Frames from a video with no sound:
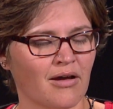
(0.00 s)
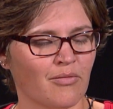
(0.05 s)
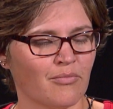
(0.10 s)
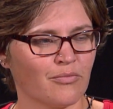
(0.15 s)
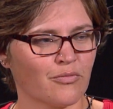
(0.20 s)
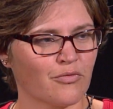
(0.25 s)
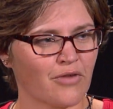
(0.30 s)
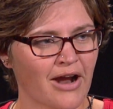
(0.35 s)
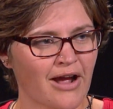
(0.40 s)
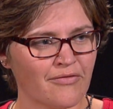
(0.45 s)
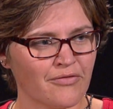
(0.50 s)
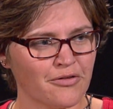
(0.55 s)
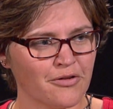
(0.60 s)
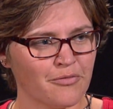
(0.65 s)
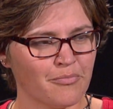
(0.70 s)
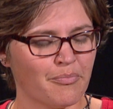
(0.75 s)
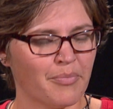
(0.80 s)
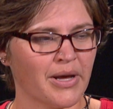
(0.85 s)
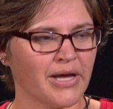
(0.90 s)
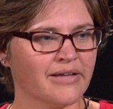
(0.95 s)

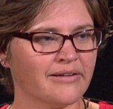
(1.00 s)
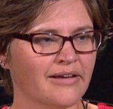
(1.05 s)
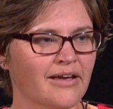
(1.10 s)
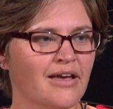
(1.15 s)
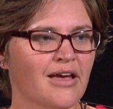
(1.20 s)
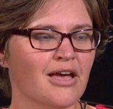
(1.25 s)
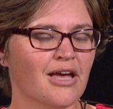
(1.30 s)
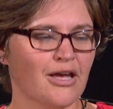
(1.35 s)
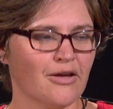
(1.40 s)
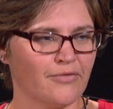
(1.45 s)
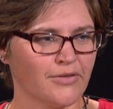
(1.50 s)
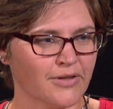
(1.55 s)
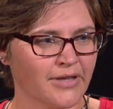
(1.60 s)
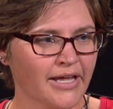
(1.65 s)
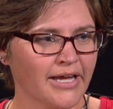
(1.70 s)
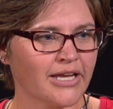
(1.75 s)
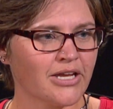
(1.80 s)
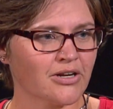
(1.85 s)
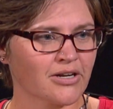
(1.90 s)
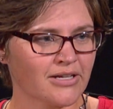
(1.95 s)
gravel, but if you'd
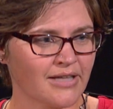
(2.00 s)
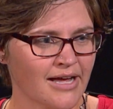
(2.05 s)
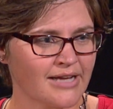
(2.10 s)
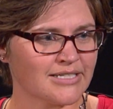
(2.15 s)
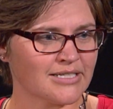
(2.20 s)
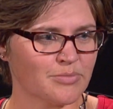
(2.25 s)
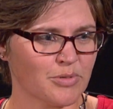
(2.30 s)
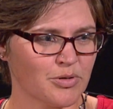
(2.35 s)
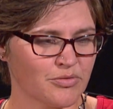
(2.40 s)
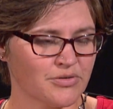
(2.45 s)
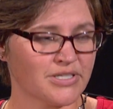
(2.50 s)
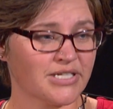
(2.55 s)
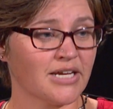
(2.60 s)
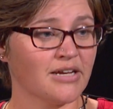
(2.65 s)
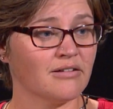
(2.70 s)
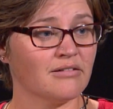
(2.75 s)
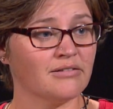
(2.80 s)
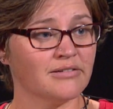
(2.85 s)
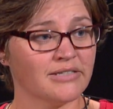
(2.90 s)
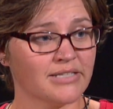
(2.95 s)
like your glass to be
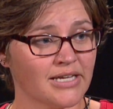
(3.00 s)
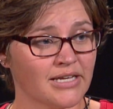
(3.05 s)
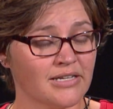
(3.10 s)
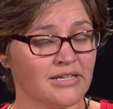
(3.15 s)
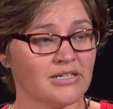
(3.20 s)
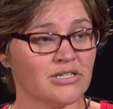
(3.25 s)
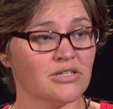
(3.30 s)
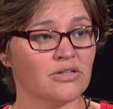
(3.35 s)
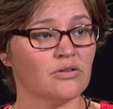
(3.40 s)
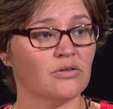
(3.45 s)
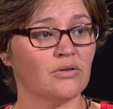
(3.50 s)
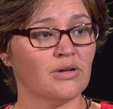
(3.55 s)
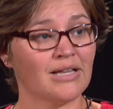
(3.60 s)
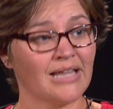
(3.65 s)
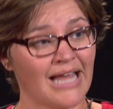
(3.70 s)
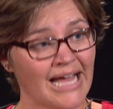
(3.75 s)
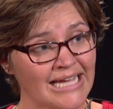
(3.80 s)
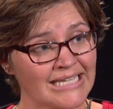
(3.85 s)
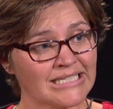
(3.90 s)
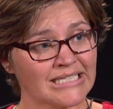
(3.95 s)
recycled into
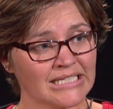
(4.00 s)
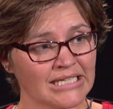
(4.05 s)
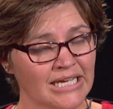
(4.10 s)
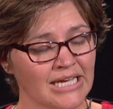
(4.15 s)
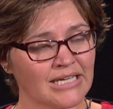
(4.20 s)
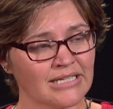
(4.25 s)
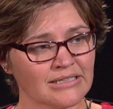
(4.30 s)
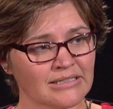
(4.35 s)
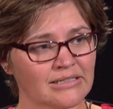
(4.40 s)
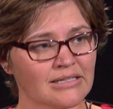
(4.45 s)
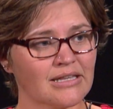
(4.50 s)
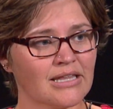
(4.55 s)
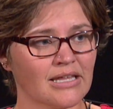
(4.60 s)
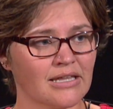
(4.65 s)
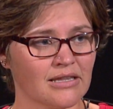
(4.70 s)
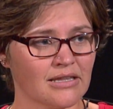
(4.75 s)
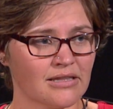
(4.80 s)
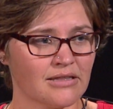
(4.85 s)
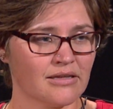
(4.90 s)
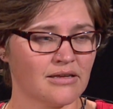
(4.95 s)
glass again,
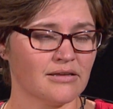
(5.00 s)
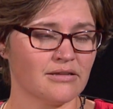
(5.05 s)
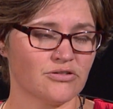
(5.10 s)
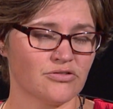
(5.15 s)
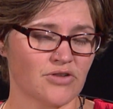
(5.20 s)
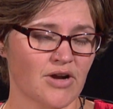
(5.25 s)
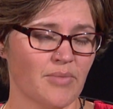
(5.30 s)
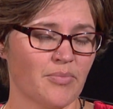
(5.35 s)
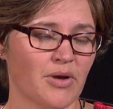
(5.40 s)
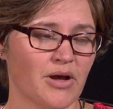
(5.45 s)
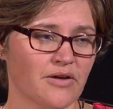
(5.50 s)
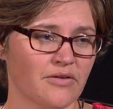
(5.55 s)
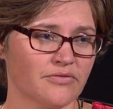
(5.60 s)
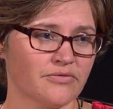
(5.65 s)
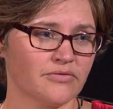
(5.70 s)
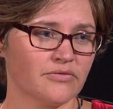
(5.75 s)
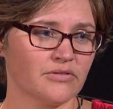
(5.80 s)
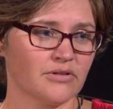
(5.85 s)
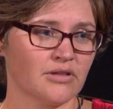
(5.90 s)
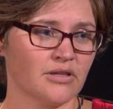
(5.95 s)
then the
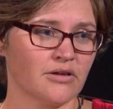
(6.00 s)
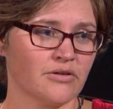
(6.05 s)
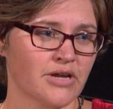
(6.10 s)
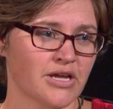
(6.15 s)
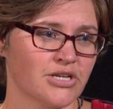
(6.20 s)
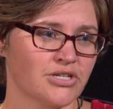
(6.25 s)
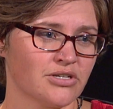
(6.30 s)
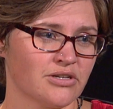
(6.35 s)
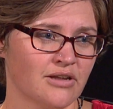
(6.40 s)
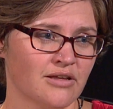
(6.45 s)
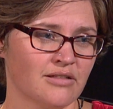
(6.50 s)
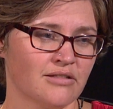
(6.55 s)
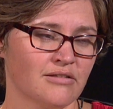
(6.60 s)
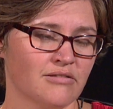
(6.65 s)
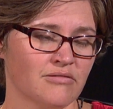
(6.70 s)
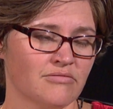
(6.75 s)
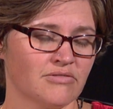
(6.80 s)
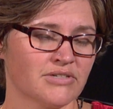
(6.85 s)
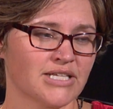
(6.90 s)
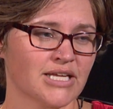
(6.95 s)
drop-off location at the
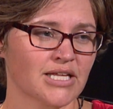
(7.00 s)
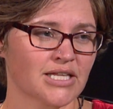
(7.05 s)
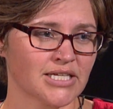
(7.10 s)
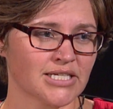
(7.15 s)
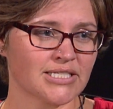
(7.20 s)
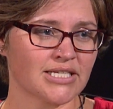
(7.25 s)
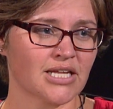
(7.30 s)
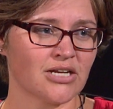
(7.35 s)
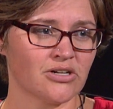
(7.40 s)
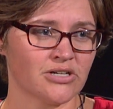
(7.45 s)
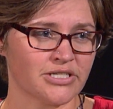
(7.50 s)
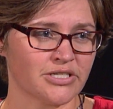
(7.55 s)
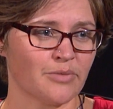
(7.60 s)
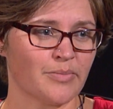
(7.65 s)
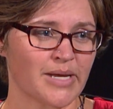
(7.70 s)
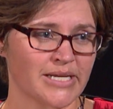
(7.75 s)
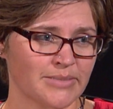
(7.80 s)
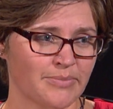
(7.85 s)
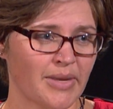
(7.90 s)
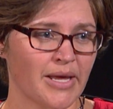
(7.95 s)
recycling center is your
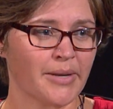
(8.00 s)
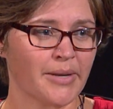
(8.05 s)
best bet.